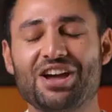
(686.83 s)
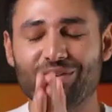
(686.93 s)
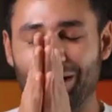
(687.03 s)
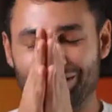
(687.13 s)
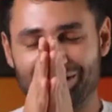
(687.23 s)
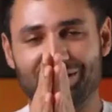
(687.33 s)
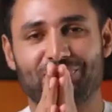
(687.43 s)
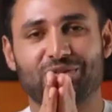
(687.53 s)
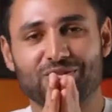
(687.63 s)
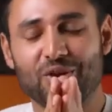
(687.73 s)
Right,
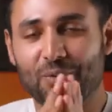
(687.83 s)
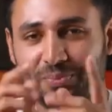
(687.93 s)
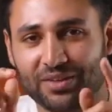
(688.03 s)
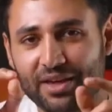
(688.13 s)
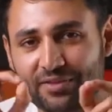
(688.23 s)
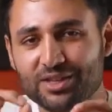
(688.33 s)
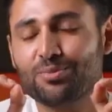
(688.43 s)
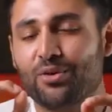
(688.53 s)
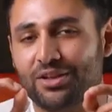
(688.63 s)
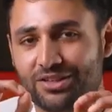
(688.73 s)
so at this
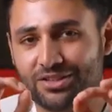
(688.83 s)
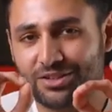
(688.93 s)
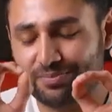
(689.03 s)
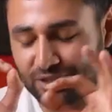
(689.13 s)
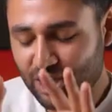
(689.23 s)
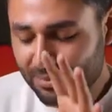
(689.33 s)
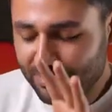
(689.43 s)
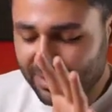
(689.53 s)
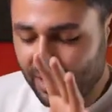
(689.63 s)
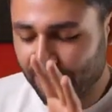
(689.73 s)
point, the Xiaomi
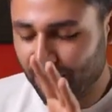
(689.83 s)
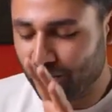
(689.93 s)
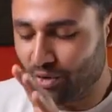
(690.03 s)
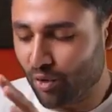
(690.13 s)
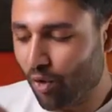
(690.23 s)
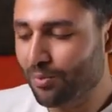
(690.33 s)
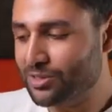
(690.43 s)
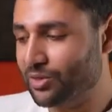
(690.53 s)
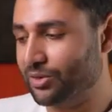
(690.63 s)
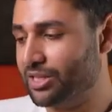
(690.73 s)
Mi 11
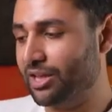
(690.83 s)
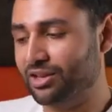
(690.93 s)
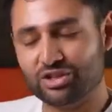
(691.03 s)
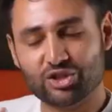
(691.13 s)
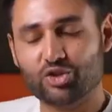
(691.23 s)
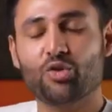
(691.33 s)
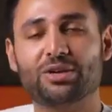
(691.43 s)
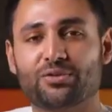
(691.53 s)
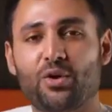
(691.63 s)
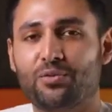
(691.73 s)
almost looks like so
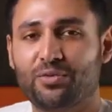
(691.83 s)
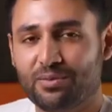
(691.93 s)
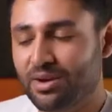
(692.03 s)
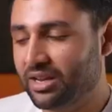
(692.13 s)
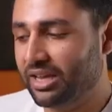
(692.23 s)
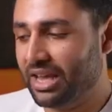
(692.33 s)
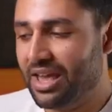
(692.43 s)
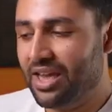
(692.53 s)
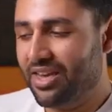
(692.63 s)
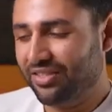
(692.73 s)
much phone for the money
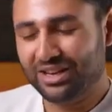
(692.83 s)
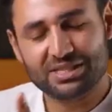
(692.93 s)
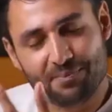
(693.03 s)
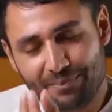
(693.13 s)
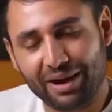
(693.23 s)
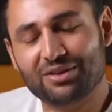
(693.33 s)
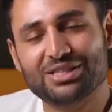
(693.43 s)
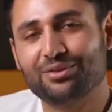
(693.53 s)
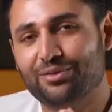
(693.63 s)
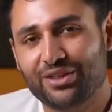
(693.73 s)
that it's
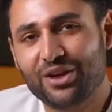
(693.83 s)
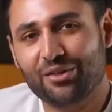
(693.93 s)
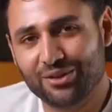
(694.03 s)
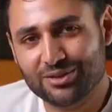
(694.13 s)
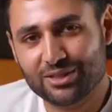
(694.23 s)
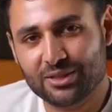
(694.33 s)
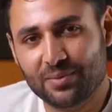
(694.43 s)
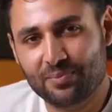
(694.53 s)
embarrassing for the others.